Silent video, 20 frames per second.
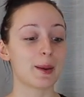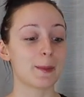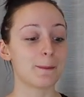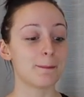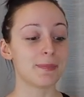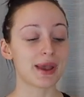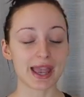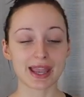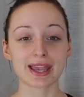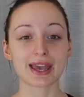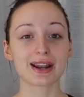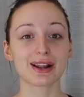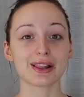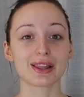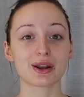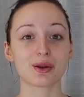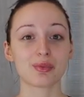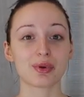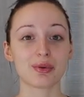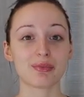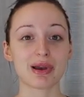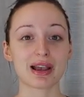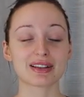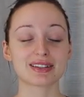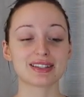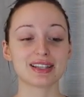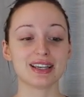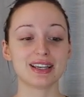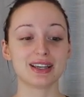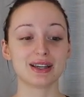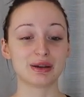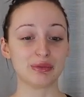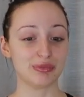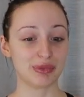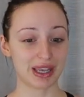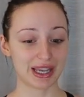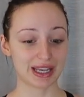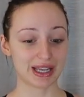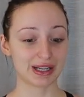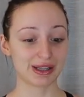May get a little bit messy,
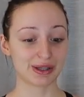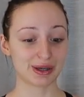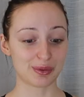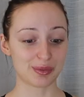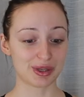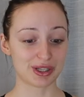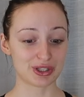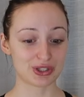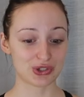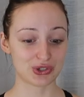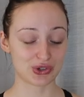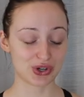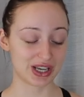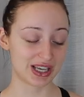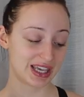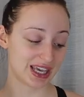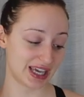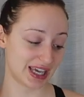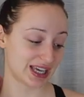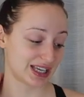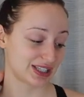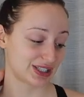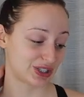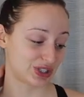may get a little bit streaky,